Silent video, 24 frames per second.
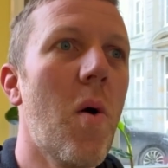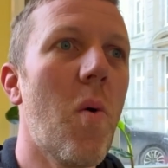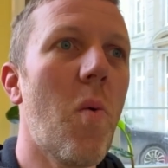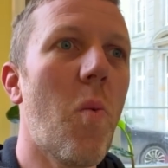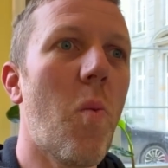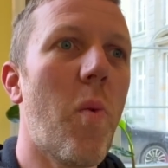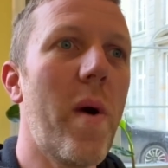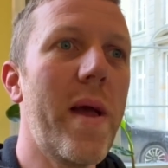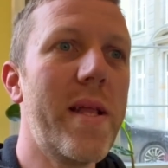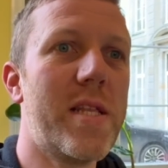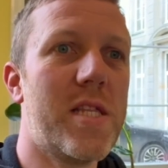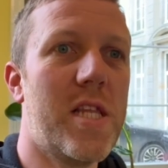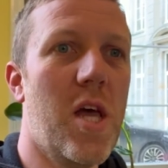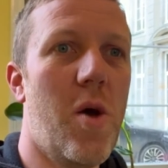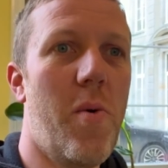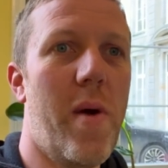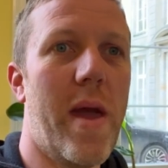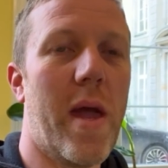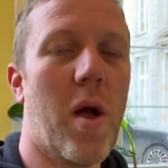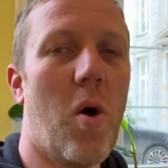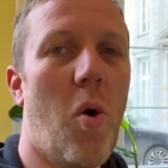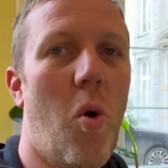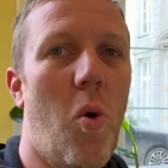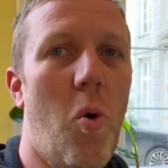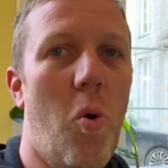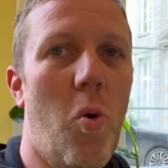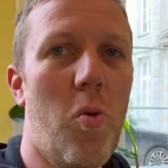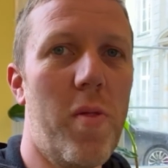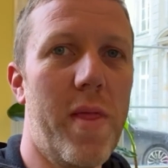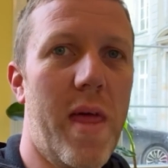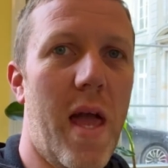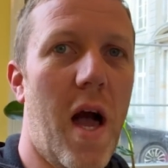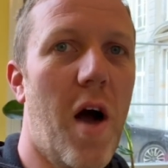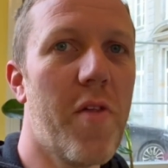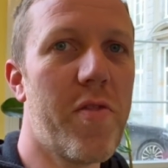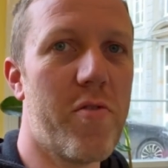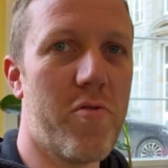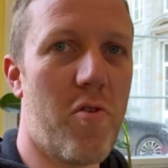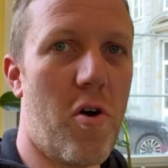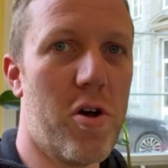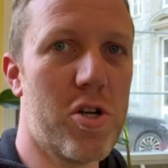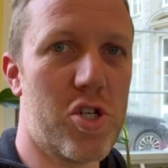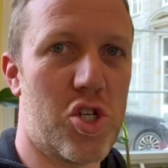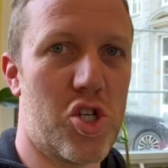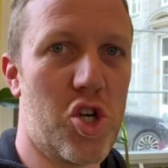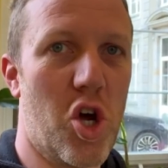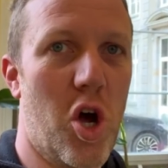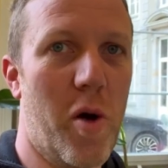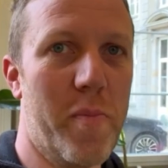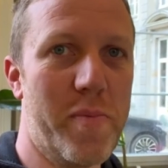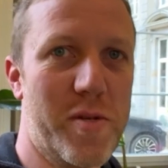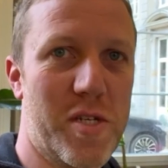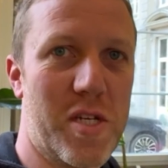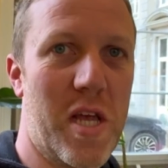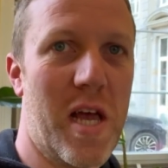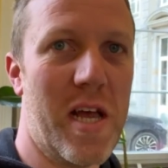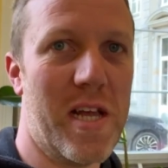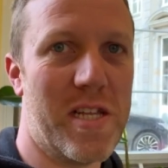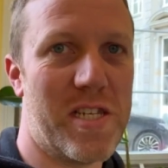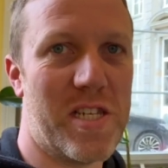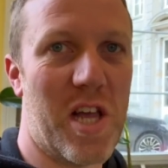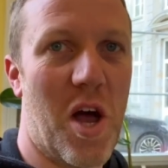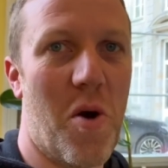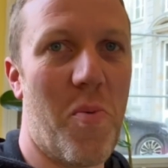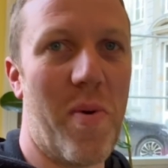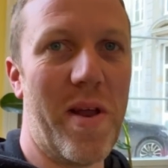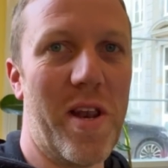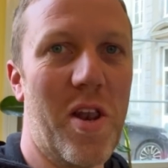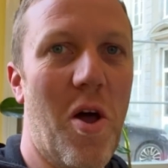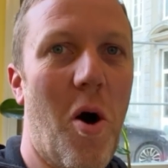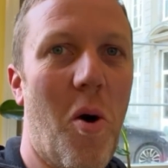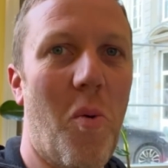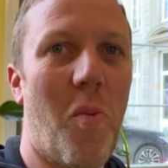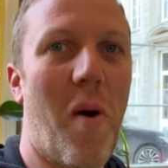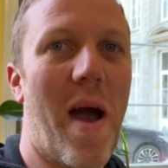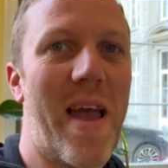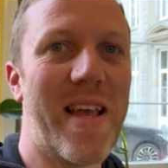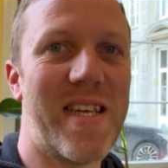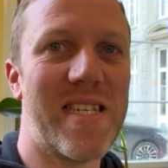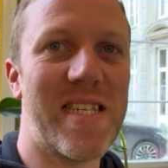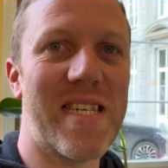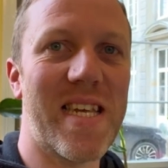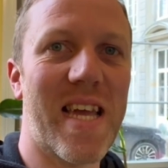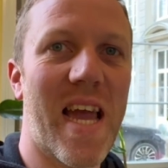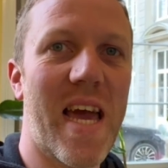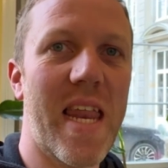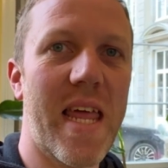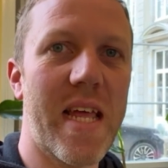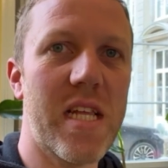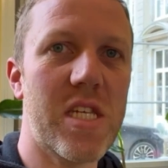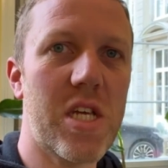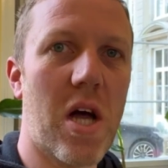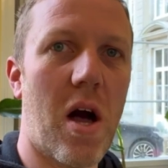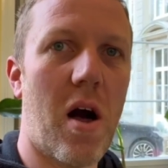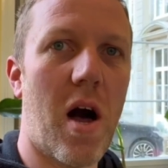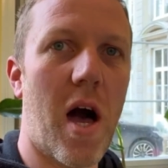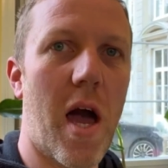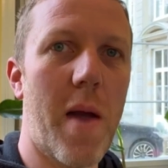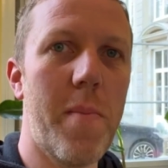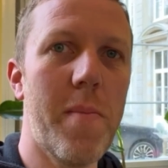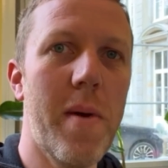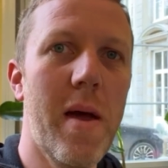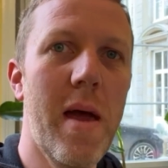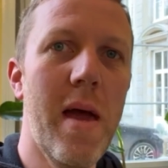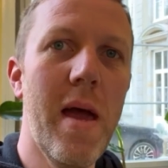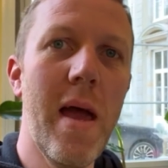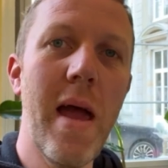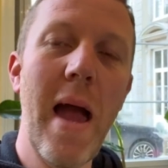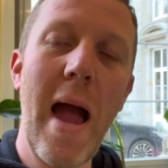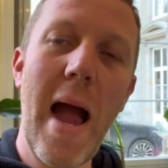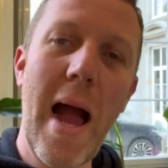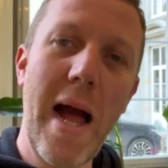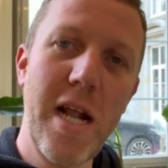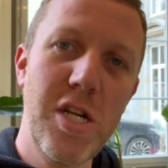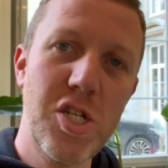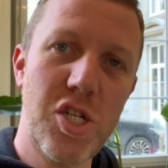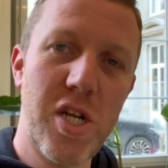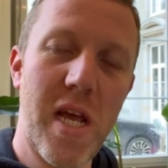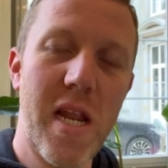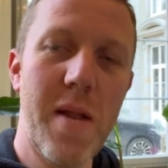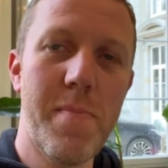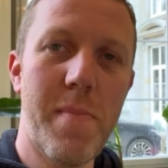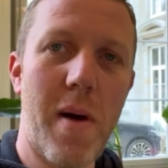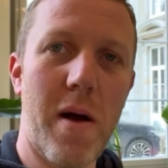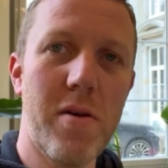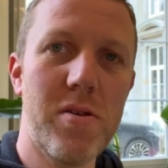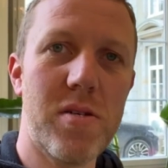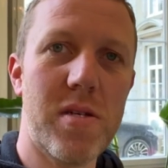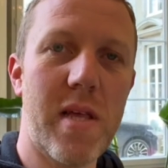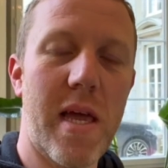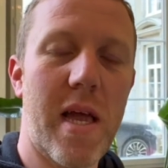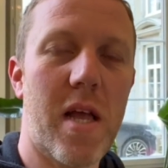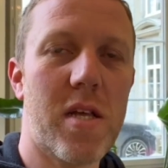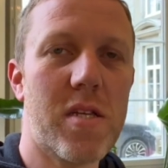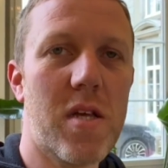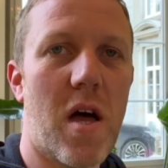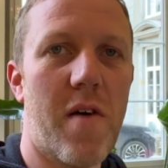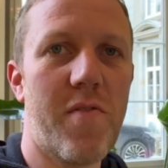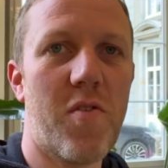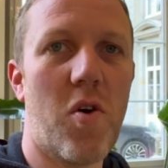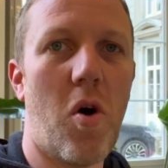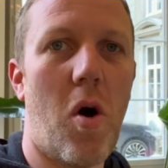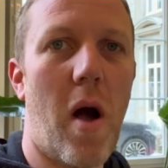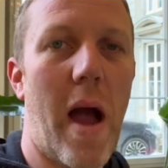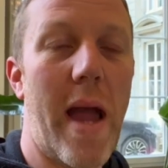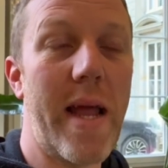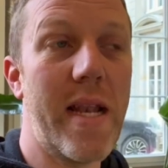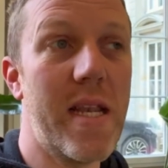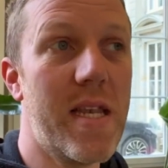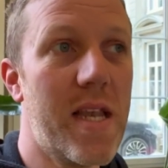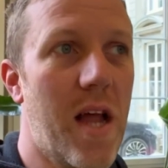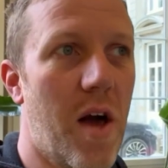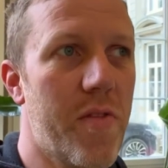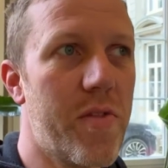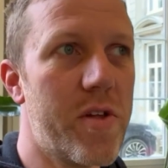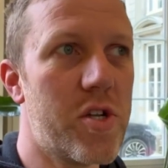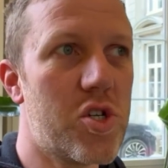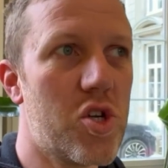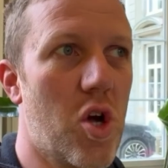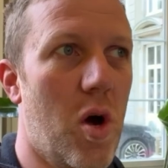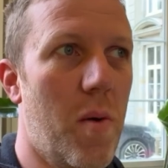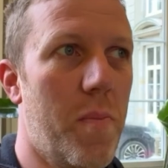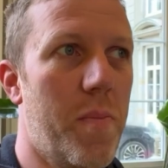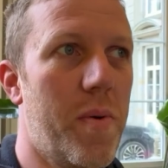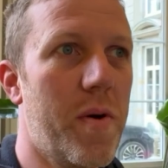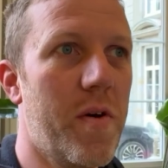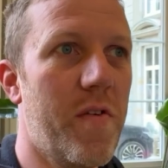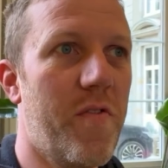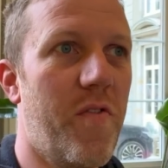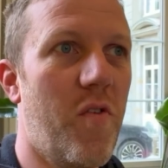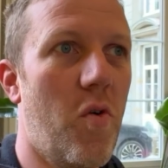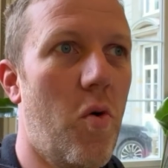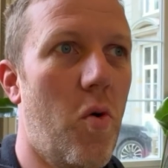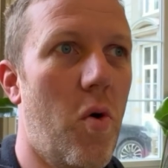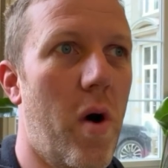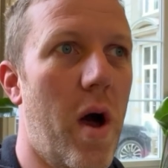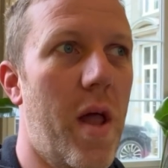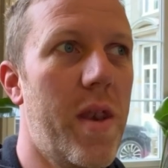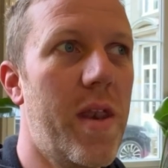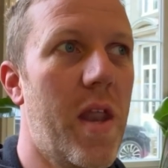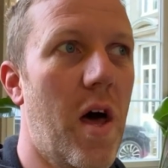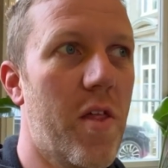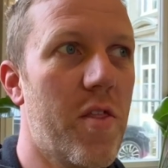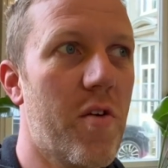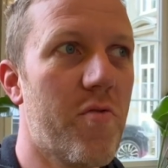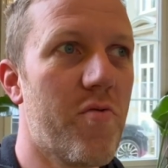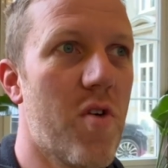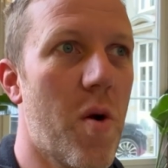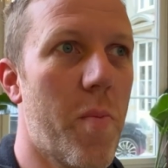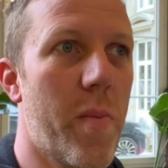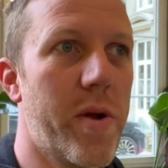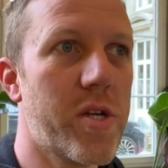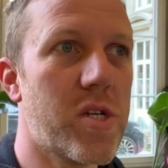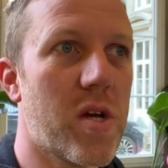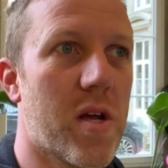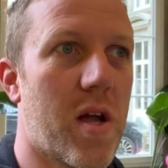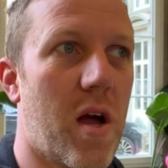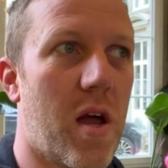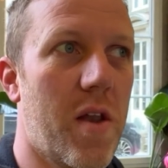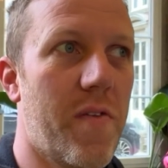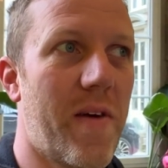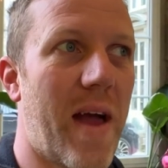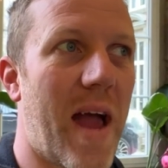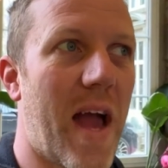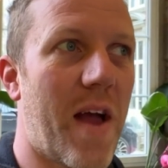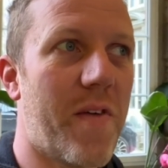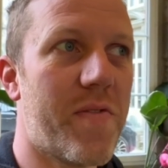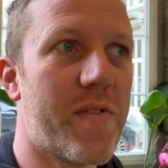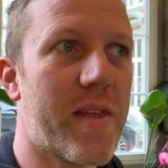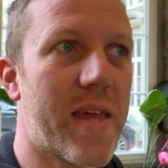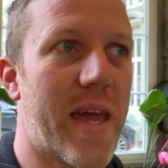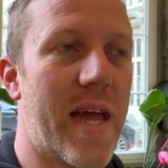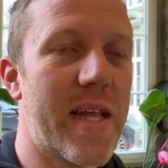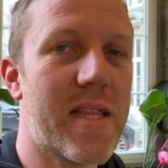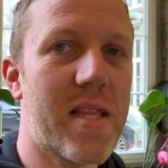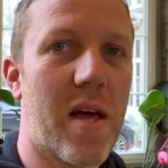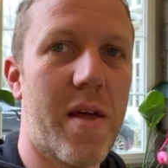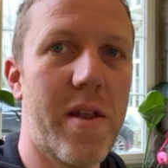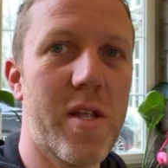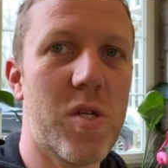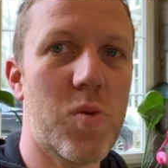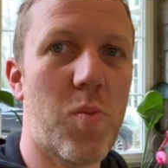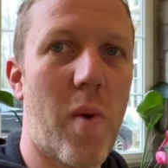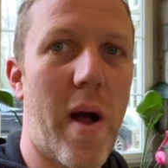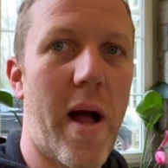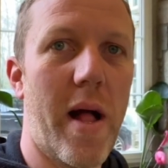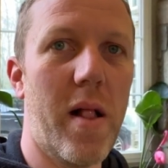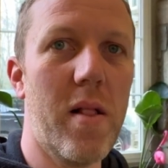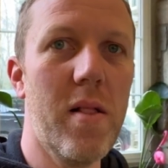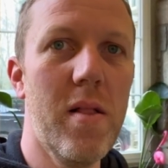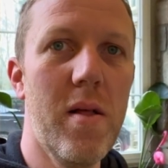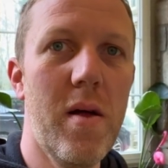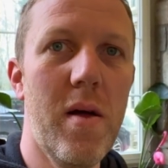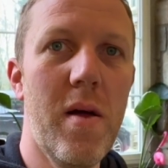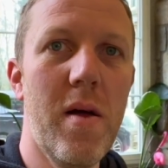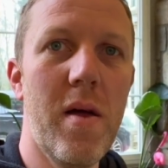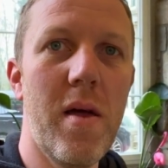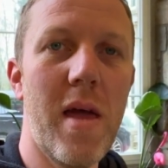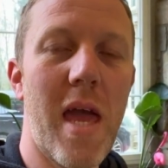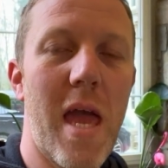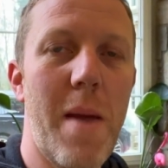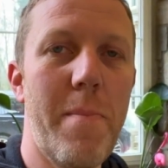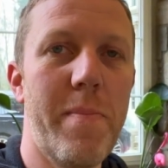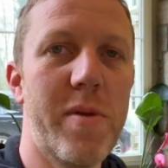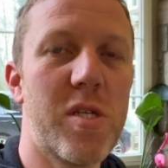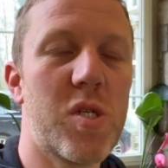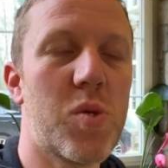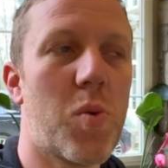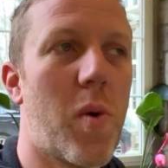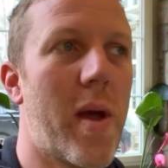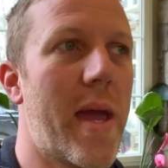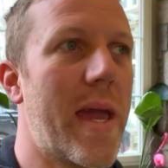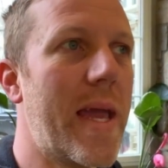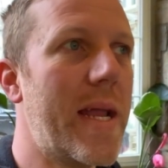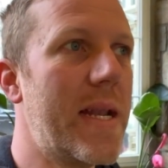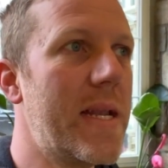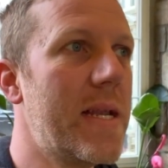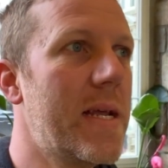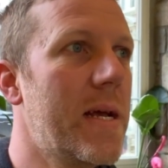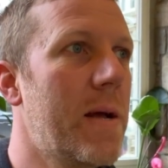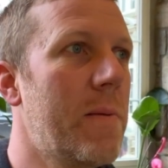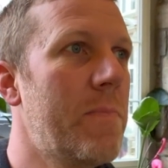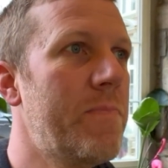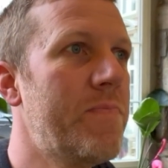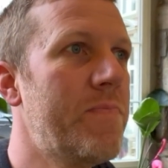we're doing all the other odd jobs, so we're not wasting any time. Angelina mostly, because I've got another job for another room, which I kind of have to get done as well in between